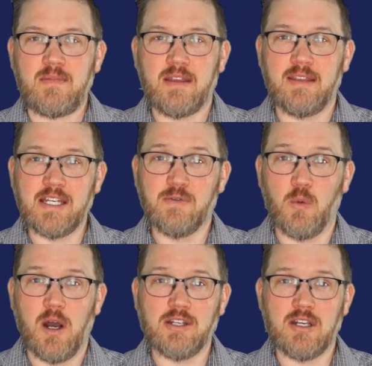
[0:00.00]
Thanks for
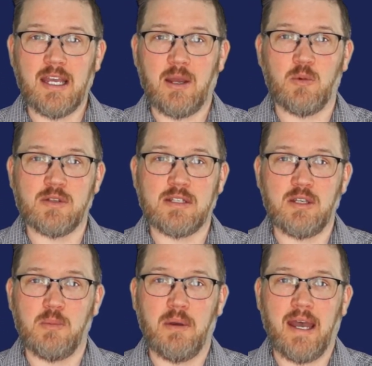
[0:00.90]
watching, and we'll see
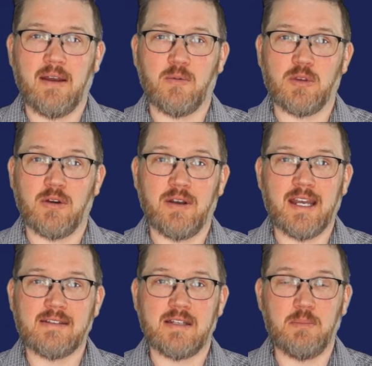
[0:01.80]
you back with our
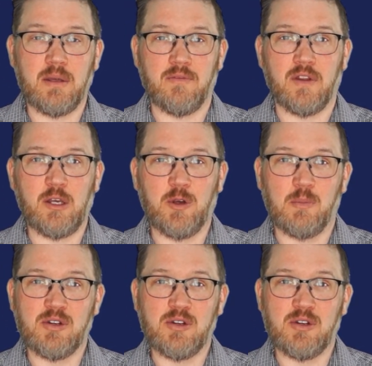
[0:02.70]
next tip in video number